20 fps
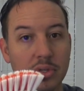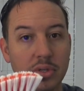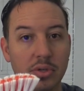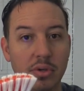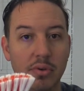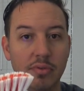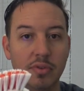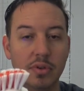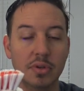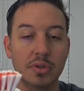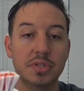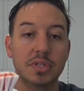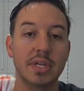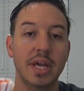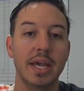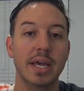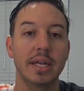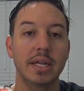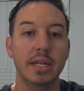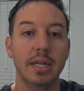So if you're
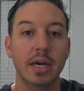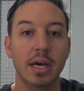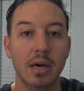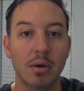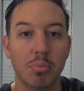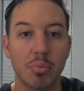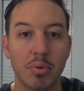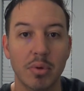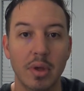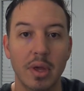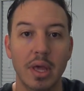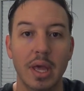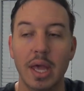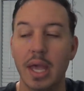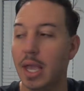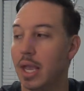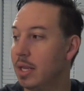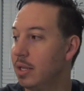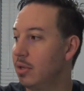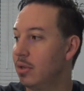standing up
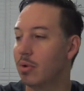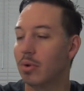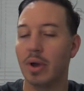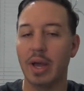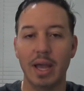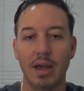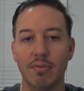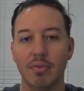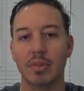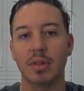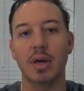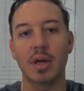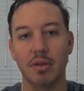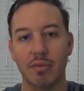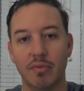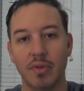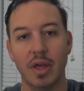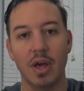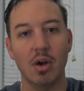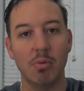and you don't have a lot
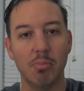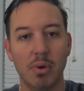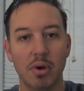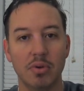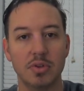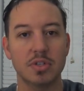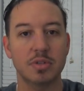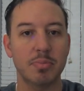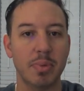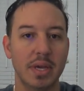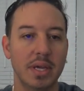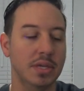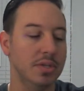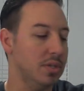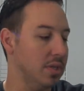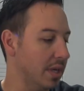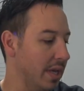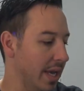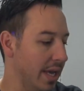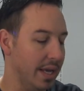of elbow space,
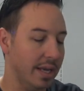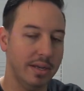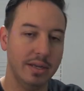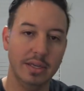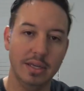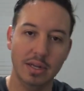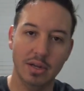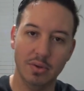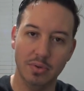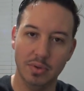you can't, you know,